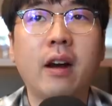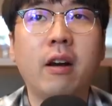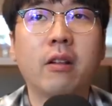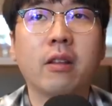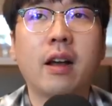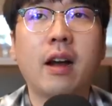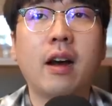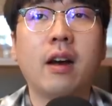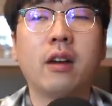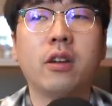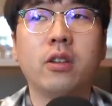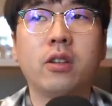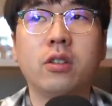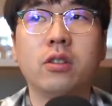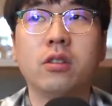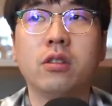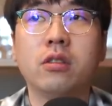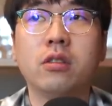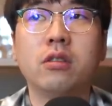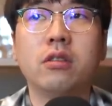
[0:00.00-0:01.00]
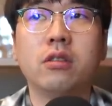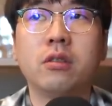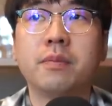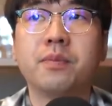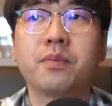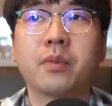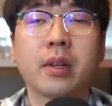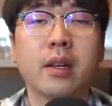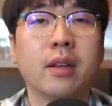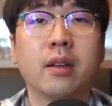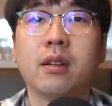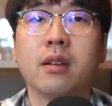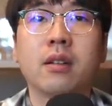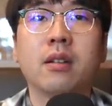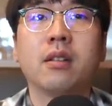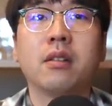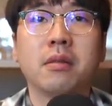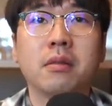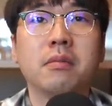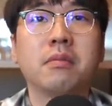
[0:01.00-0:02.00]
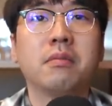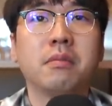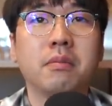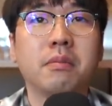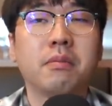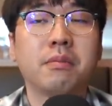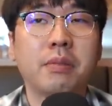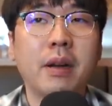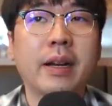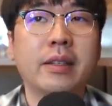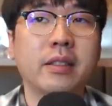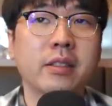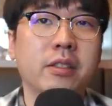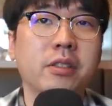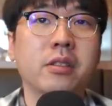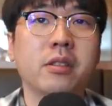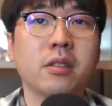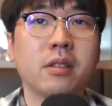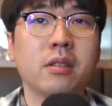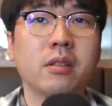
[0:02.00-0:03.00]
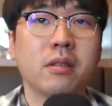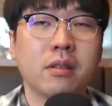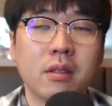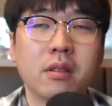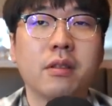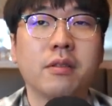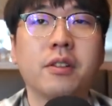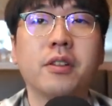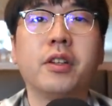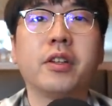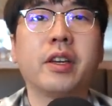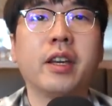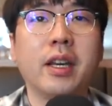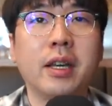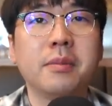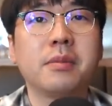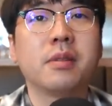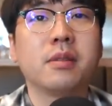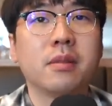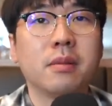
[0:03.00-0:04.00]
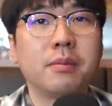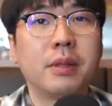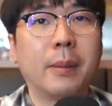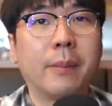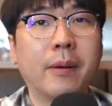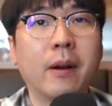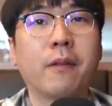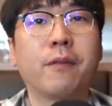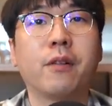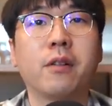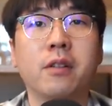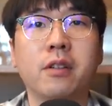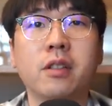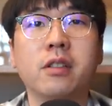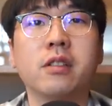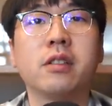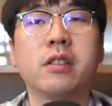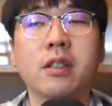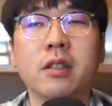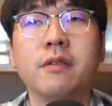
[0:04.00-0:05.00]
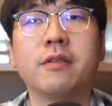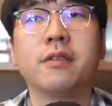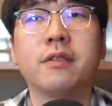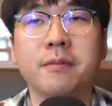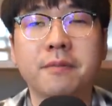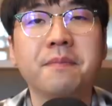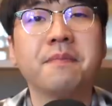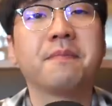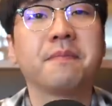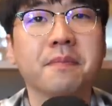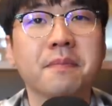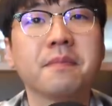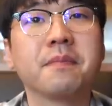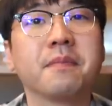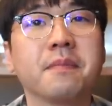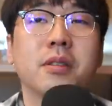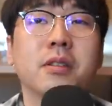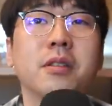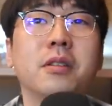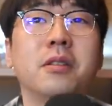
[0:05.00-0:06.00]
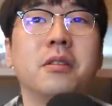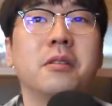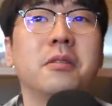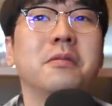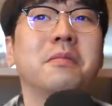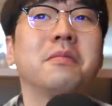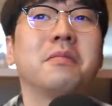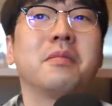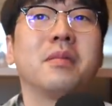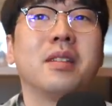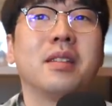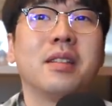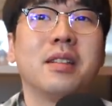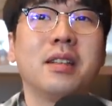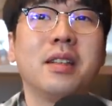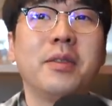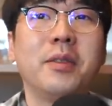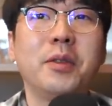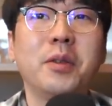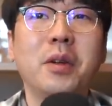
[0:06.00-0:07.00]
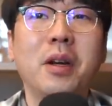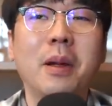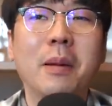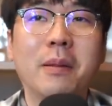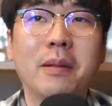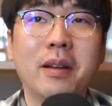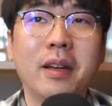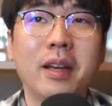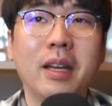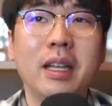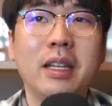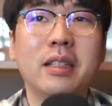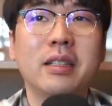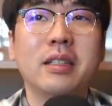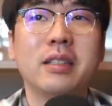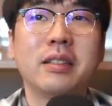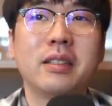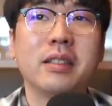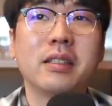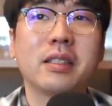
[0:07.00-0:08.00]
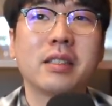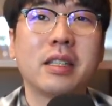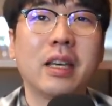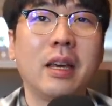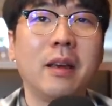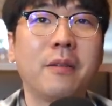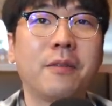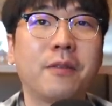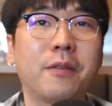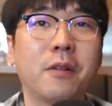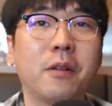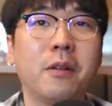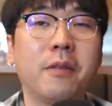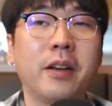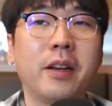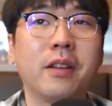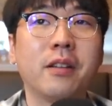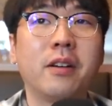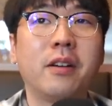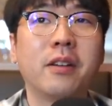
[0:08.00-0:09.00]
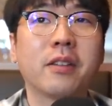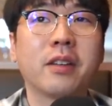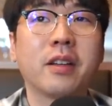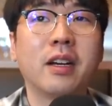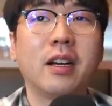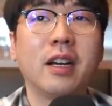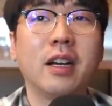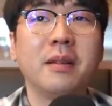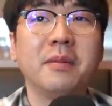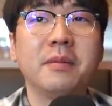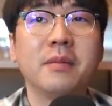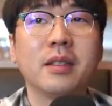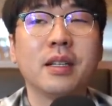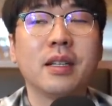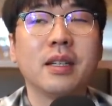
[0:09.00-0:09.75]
out how you practice for the games, prepare for yourself. So even though I played this game for a very long time,